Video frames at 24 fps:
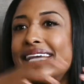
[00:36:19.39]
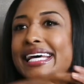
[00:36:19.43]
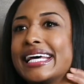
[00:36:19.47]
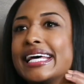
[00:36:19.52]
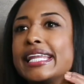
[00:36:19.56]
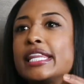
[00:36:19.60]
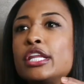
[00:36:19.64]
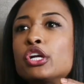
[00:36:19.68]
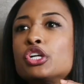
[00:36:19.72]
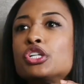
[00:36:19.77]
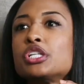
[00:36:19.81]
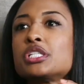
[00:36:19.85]

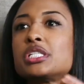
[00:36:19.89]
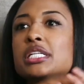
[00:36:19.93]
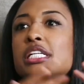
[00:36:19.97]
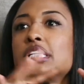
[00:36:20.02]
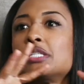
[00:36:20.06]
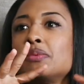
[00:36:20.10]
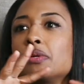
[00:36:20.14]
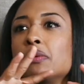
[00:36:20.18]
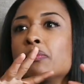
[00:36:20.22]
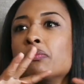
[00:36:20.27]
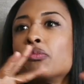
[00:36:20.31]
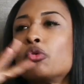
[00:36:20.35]
there just needs to
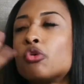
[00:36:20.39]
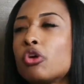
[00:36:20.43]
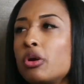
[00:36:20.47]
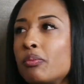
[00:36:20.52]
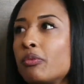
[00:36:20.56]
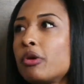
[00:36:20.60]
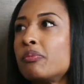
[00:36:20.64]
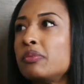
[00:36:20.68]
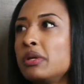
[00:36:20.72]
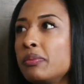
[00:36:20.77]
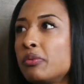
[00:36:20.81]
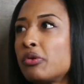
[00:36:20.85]
be more and more
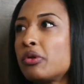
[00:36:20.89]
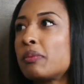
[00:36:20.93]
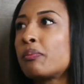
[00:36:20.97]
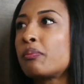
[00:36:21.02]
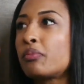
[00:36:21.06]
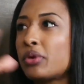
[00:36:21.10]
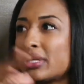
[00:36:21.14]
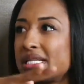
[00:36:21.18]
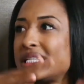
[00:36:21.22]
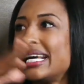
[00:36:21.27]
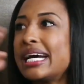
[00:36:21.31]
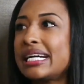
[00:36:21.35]
people
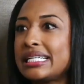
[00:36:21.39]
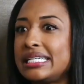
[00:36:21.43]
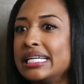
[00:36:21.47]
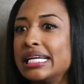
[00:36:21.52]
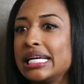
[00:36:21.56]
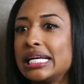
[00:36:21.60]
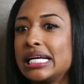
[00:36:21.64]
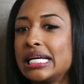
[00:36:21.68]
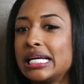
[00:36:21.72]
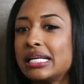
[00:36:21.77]
protecting